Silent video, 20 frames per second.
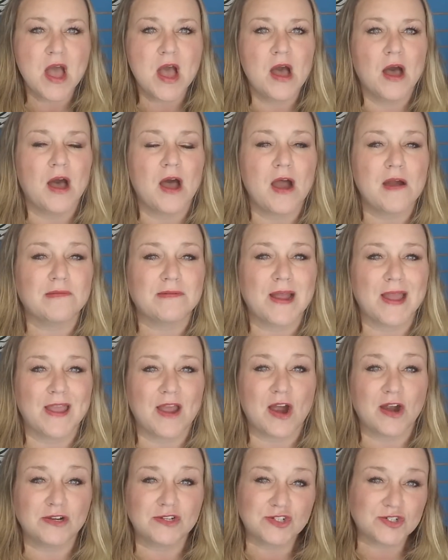All right,
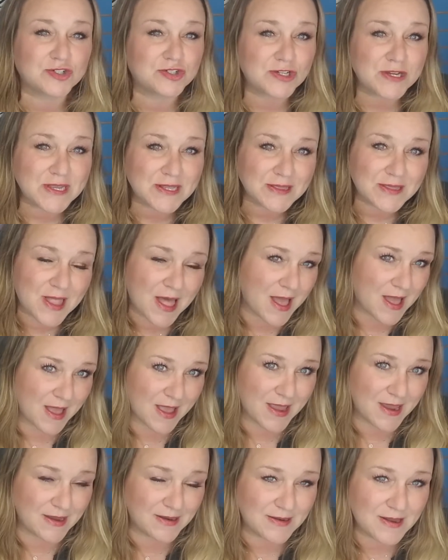our treat
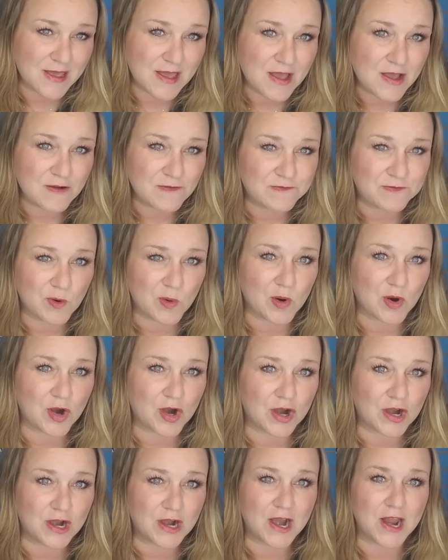line
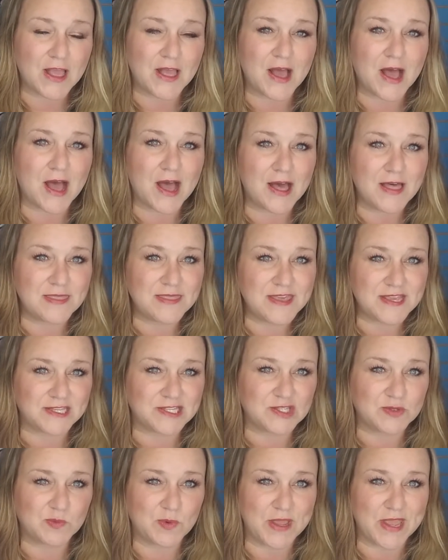for
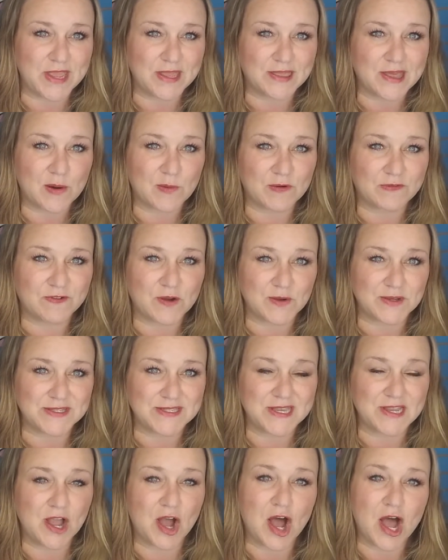this week that we're
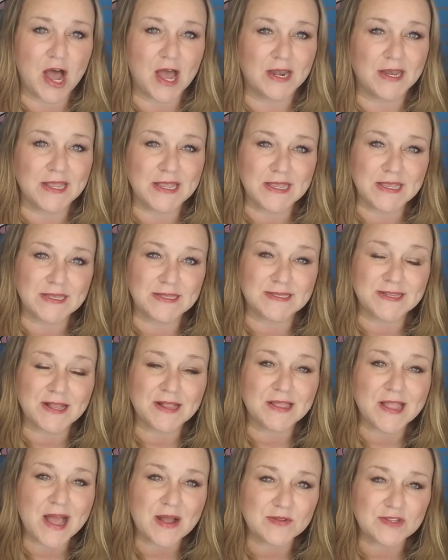focusing on is
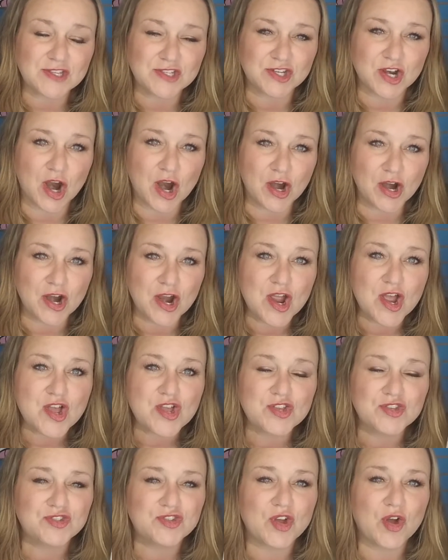Cloud Star.
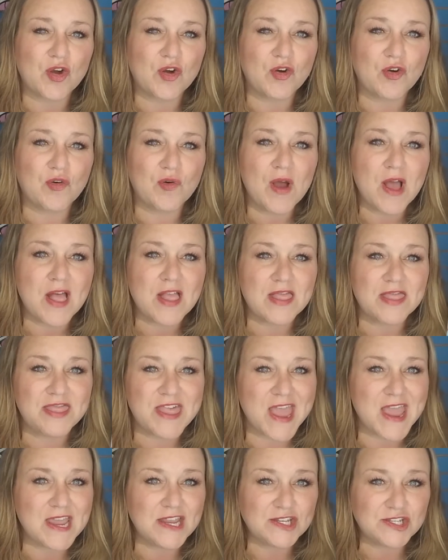So
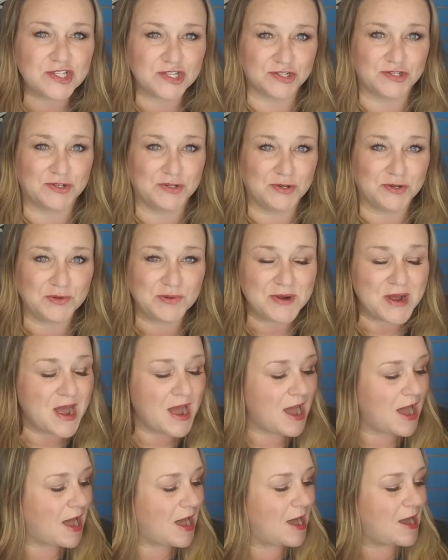they do
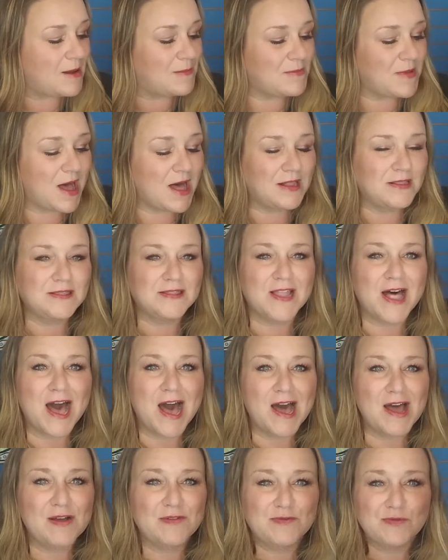a
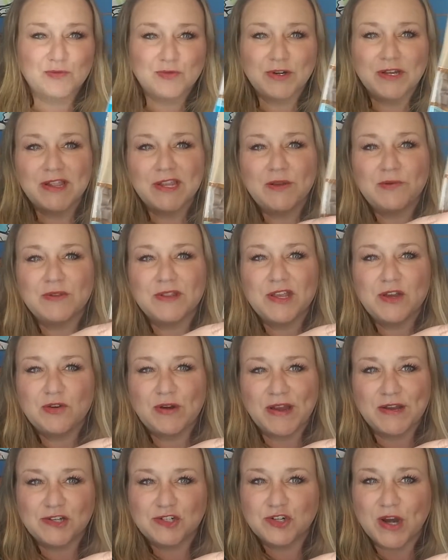lot of really, really
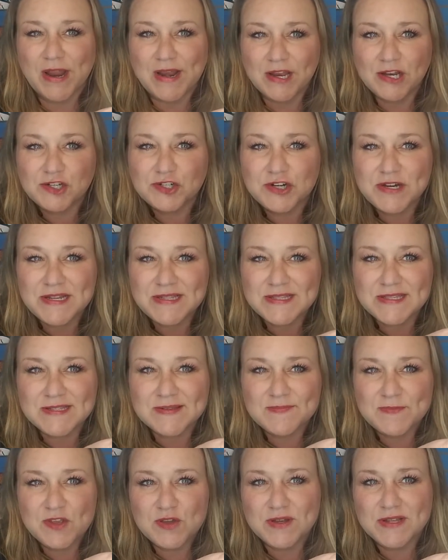great training treats.
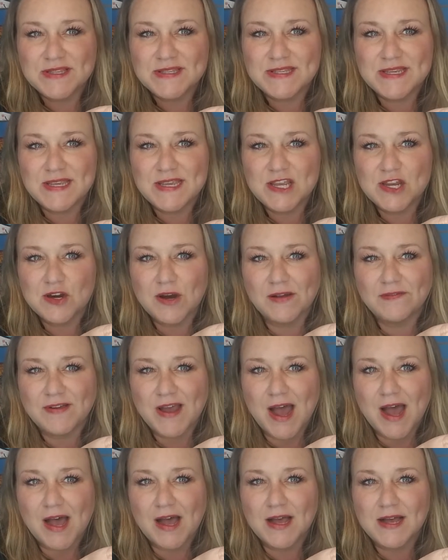You can see here, I've
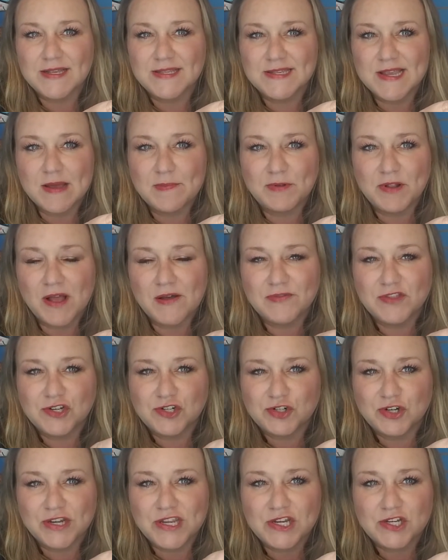got a sample of the
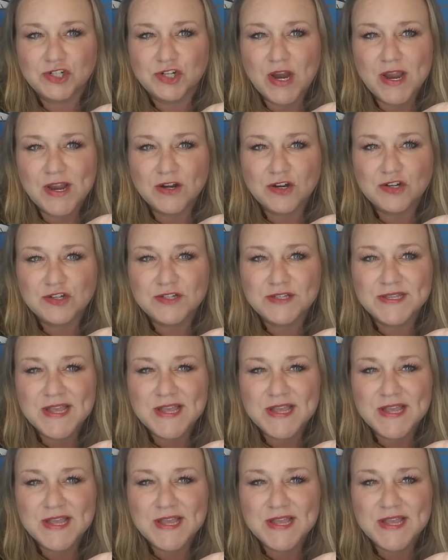Tricky Trainers,